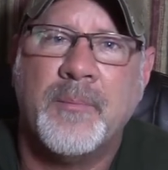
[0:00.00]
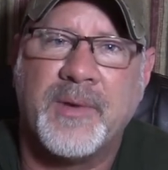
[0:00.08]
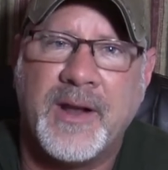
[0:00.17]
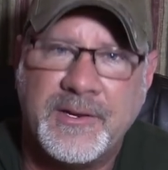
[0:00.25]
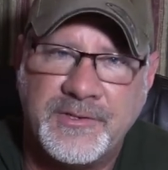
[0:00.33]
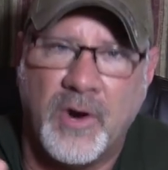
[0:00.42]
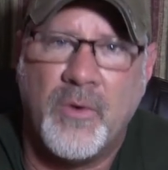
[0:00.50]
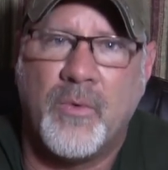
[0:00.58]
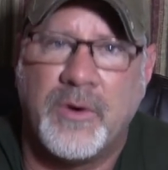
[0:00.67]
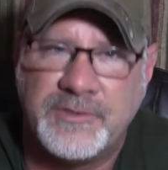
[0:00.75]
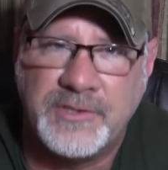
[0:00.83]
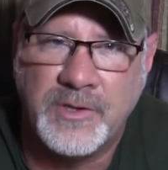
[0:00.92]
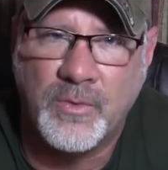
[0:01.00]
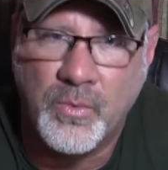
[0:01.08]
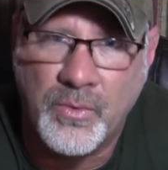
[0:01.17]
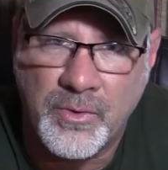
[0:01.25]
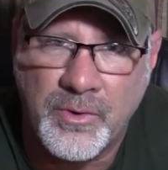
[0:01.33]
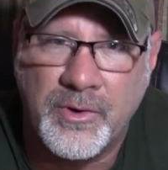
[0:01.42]
But I don't want you to
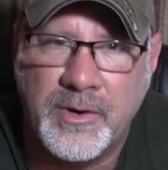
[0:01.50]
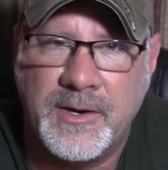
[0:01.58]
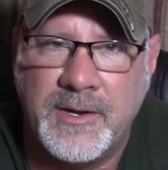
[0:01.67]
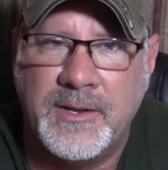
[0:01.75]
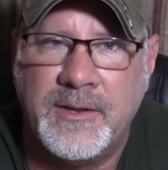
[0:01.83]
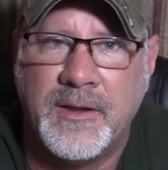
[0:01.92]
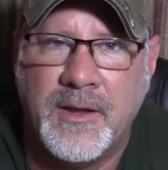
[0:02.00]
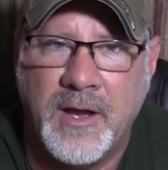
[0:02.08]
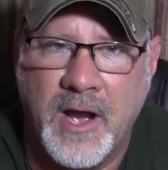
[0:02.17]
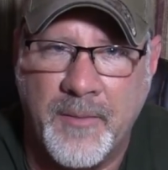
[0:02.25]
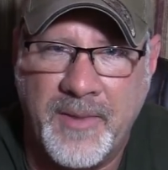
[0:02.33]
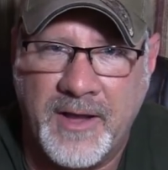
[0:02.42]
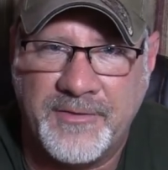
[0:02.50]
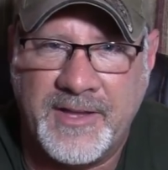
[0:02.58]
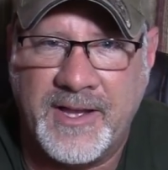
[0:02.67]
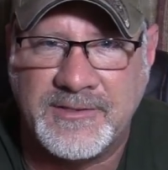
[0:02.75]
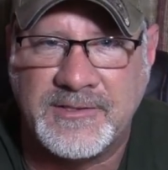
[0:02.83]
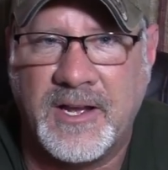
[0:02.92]
worry about
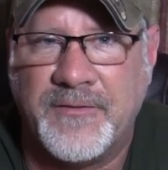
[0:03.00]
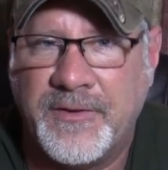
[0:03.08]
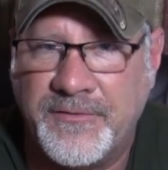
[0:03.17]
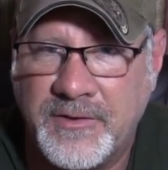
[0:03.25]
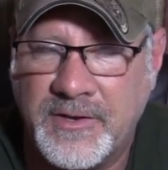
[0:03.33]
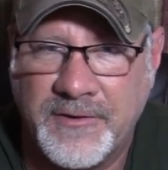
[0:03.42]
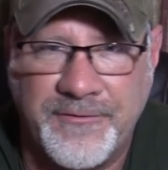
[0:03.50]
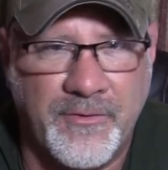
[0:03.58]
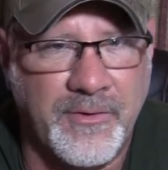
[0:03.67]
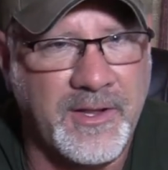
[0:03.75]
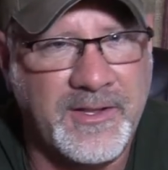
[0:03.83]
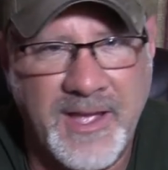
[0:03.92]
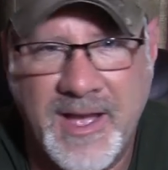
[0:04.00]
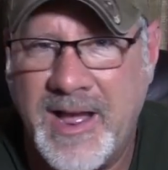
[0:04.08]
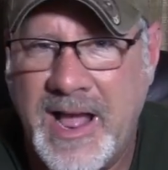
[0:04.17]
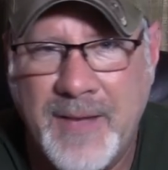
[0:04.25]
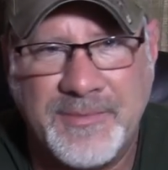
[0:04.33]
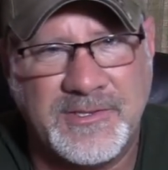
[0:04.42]
that stuff. If you can afford it, yeah,
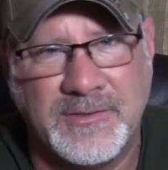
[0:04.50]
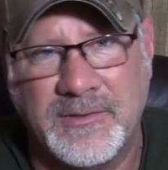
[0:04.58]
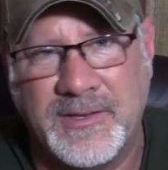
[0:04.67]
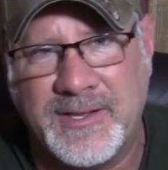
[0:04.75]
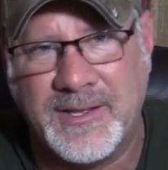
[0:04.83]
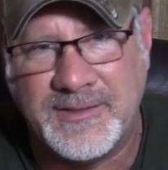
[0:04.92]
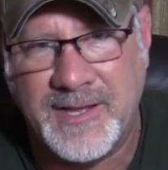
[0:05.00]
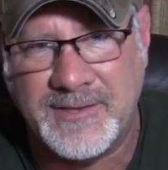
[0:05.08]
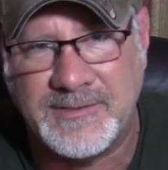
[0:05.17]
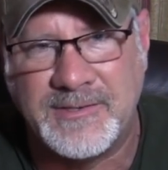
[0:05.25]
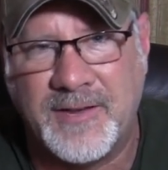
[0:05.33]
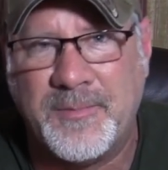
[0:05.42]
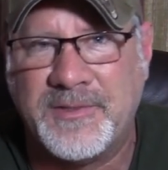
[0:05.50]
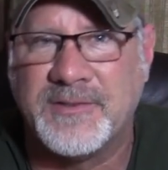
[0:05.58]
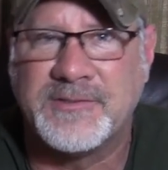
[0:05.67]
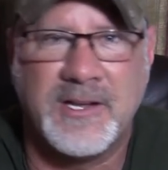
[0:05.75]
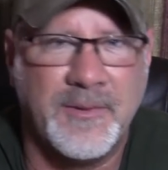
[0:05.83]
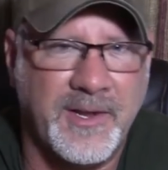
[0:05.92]
absolutely get that stuff. But
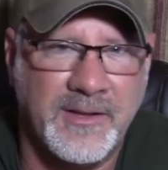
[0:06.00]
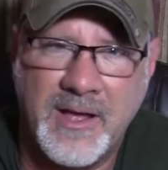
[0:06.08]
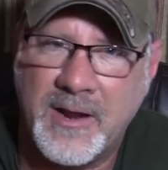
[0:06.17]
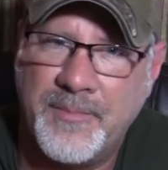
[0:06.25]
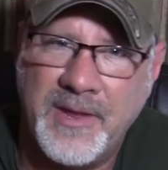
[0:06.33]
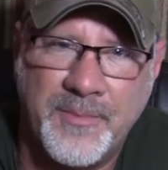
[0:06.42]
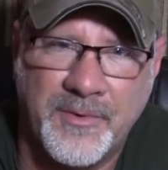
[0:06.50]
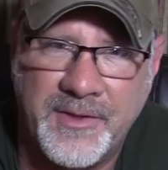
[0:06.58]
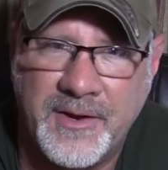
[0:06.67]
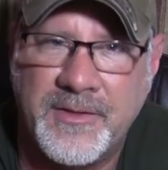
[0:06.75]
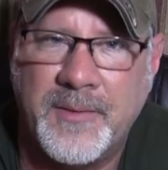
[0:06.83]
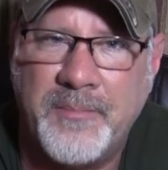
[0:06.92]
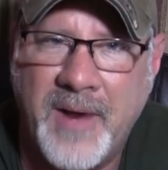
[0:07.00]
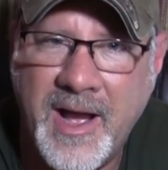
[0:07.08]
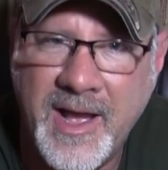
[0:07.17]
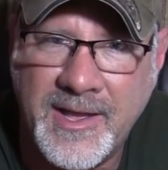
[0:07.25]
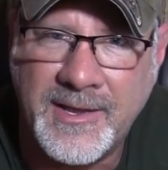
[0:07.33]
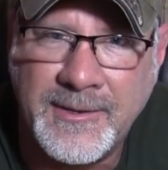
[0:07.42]
there's going to be a lot of people there that
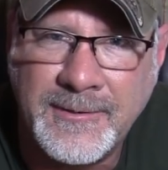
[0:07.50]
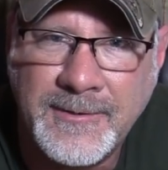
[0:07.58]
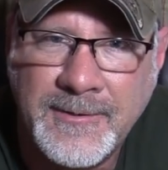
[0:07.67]
buy it